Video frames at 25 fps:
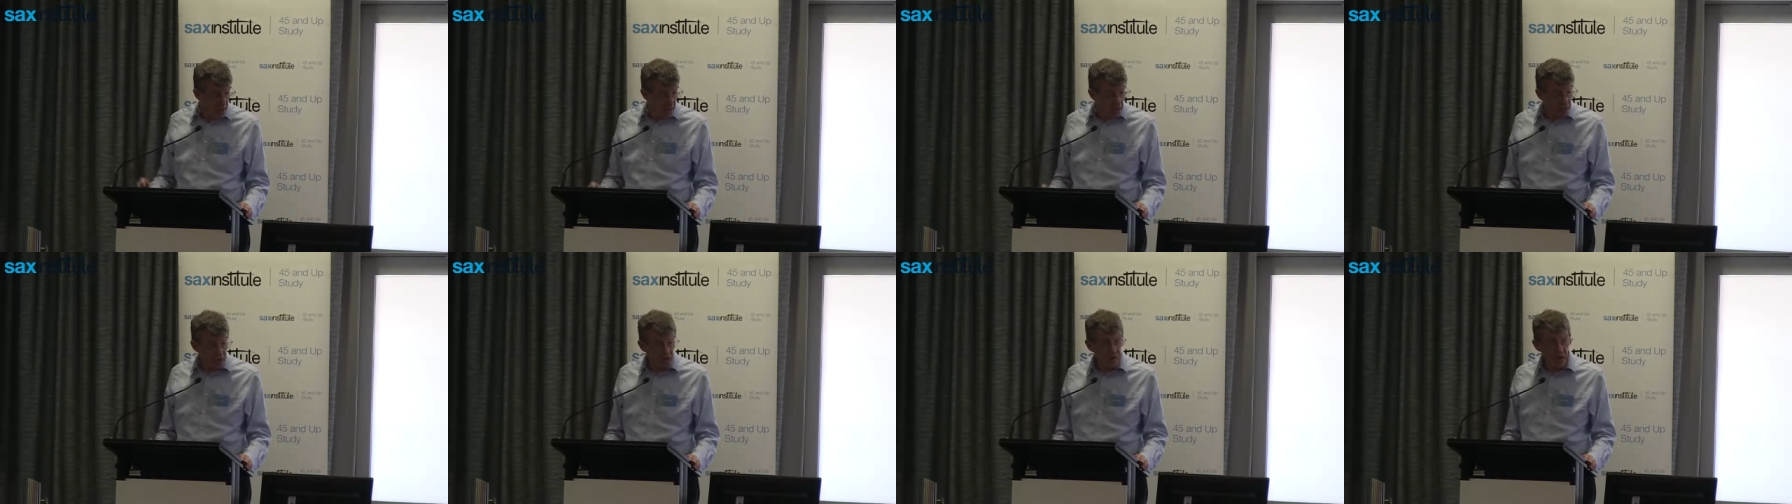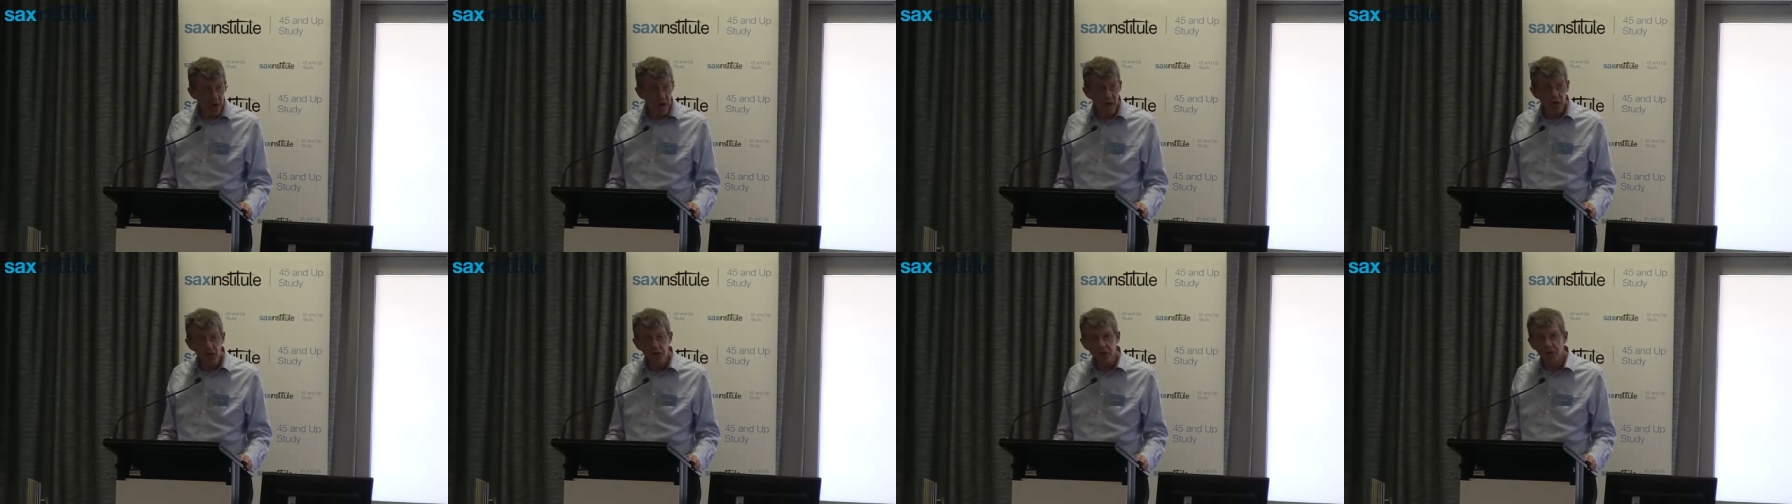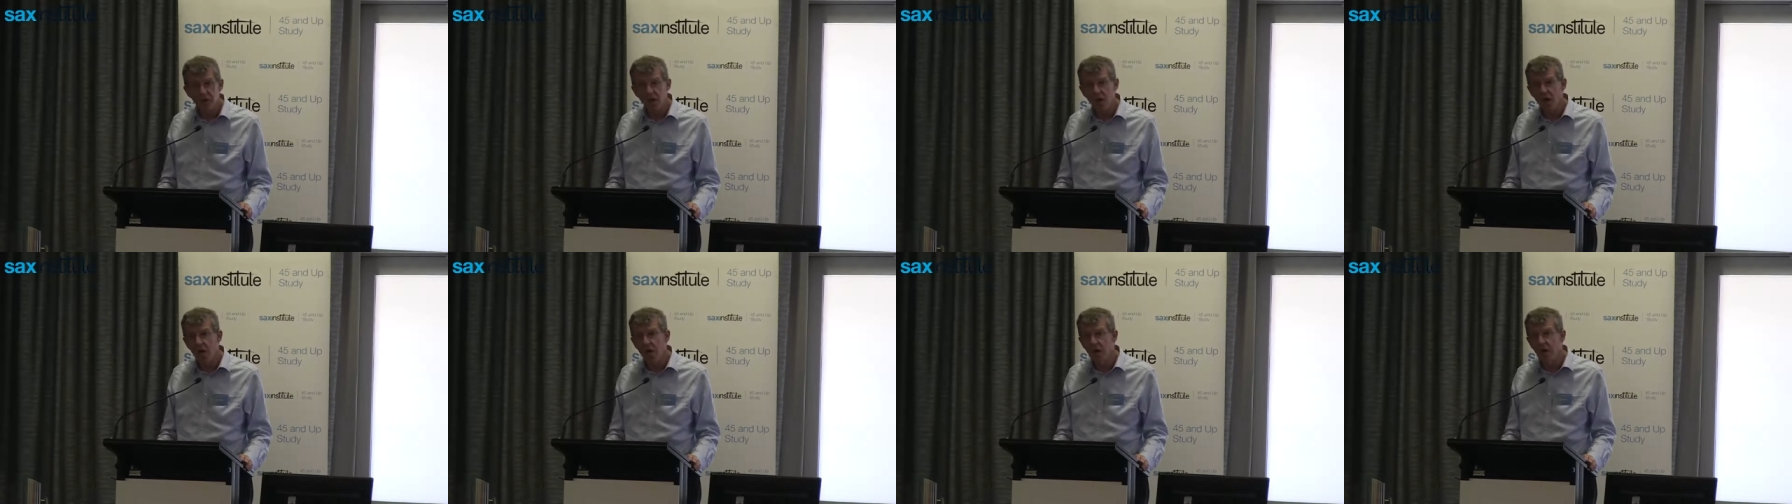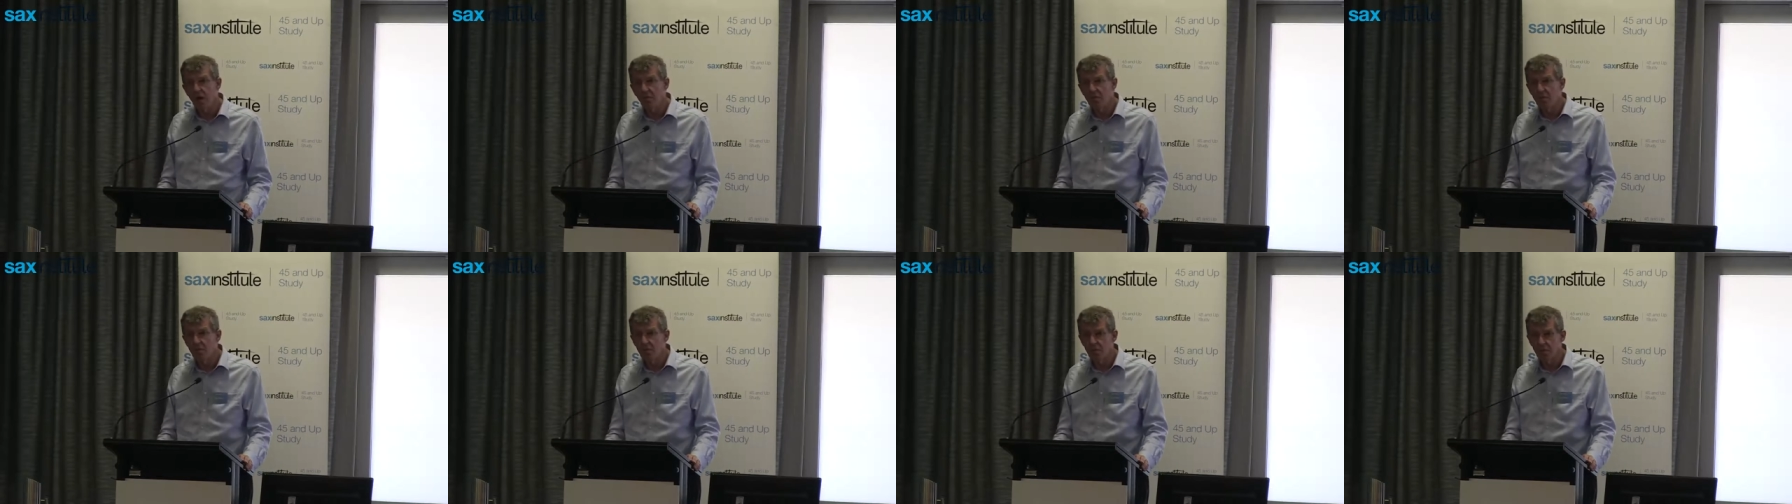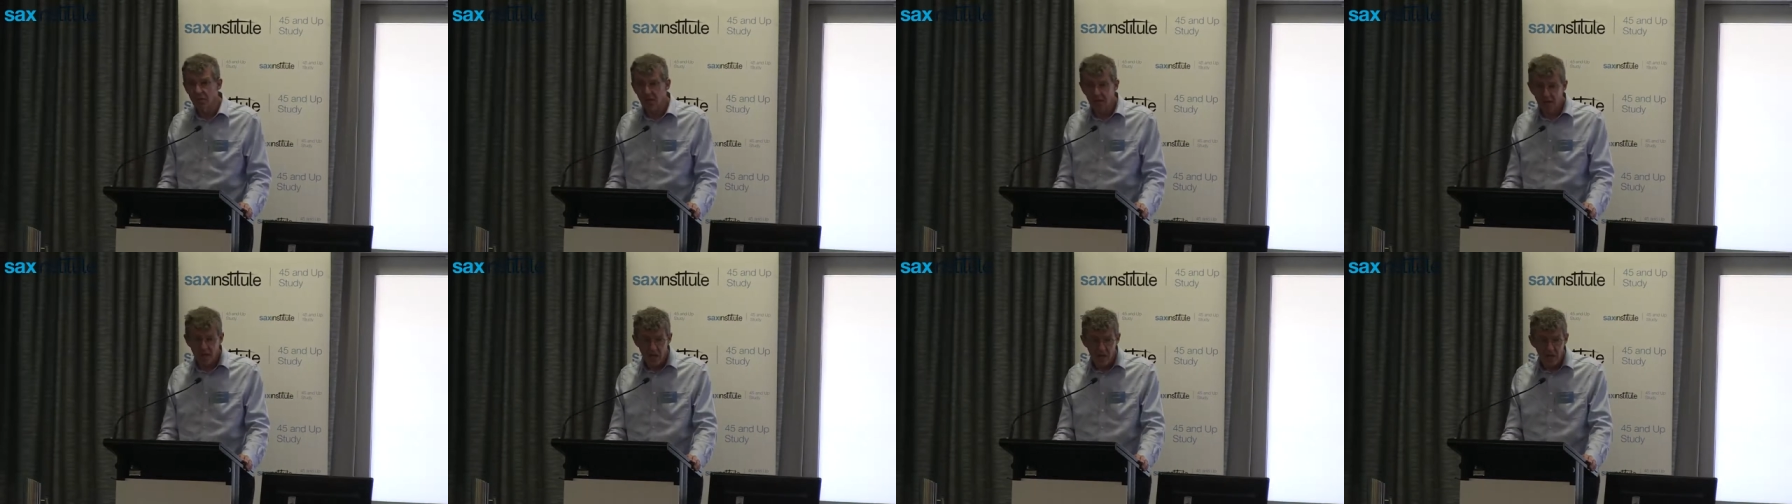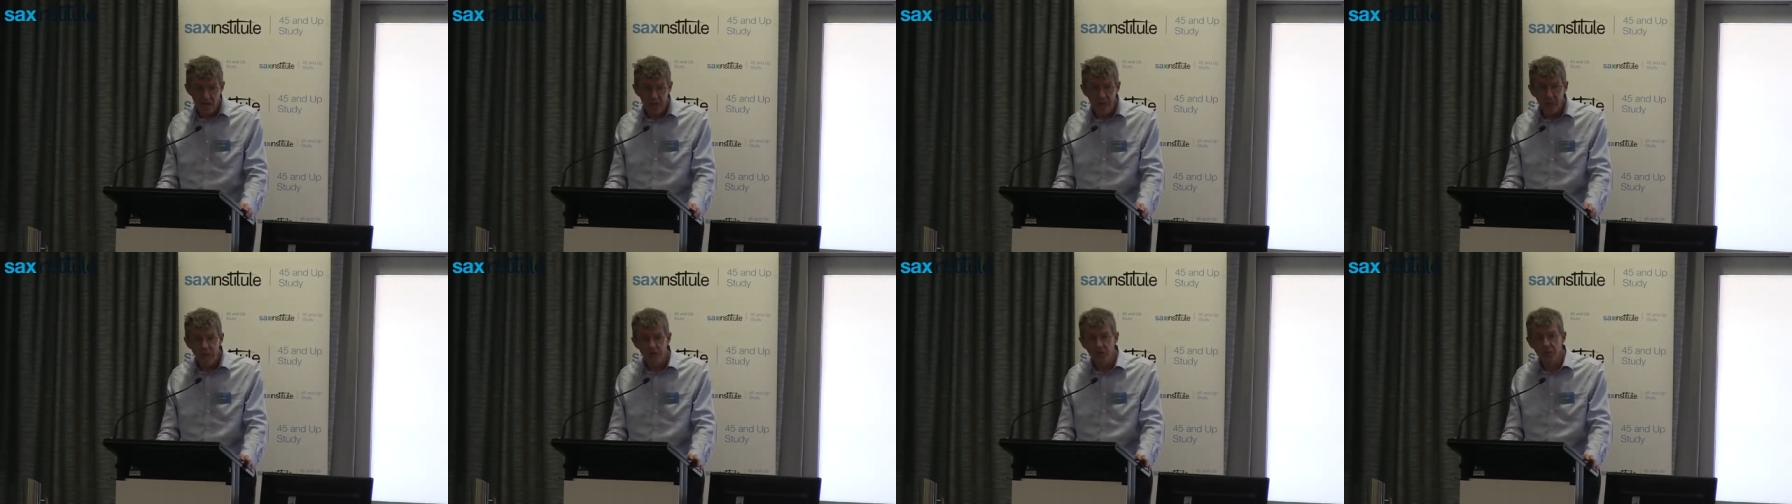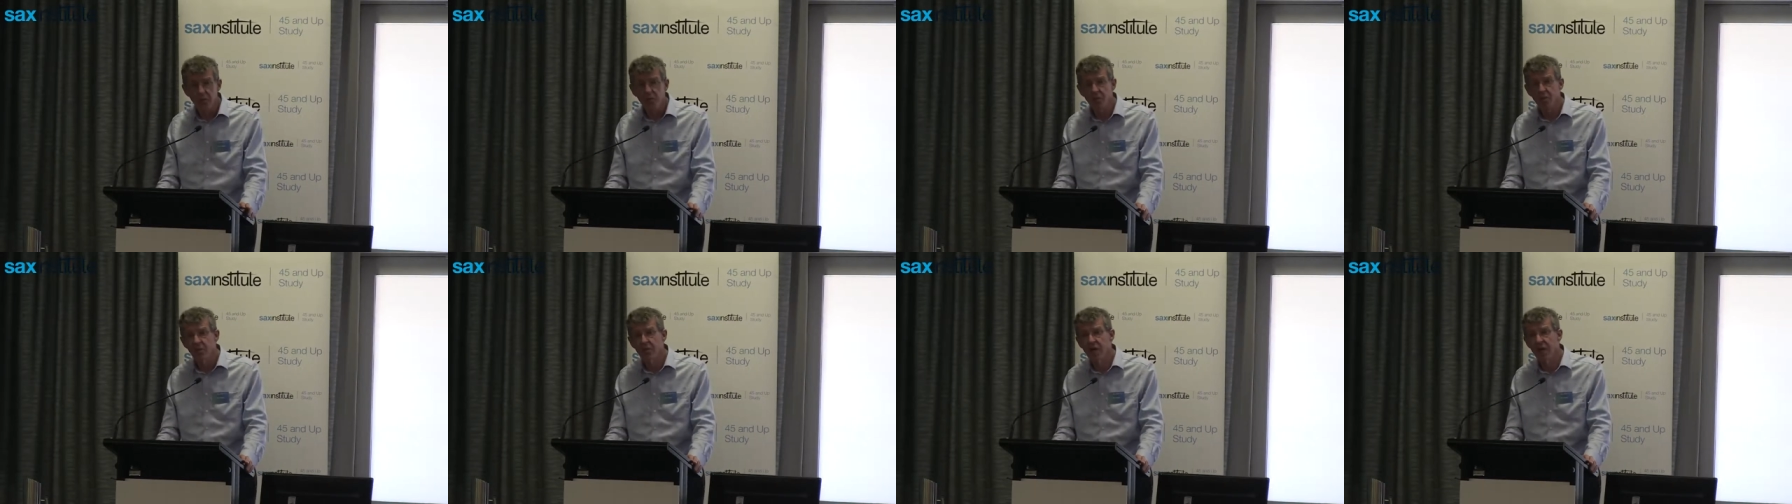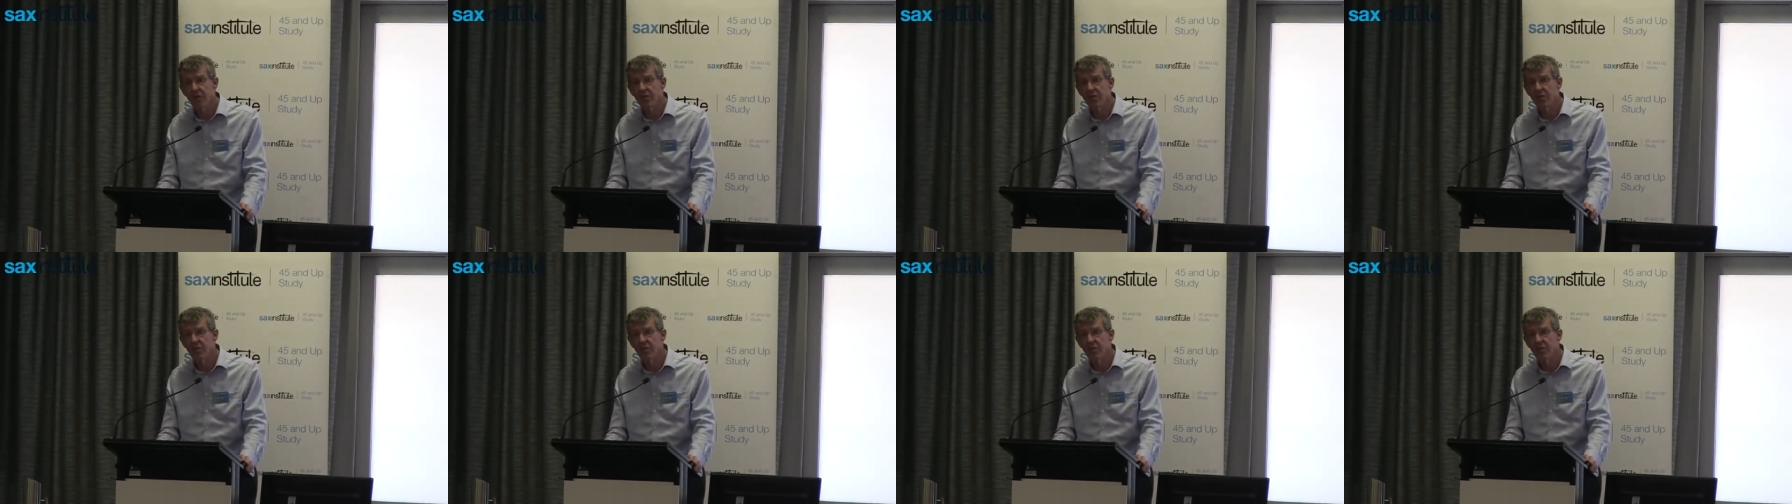So Harald zur Hausen made that possible by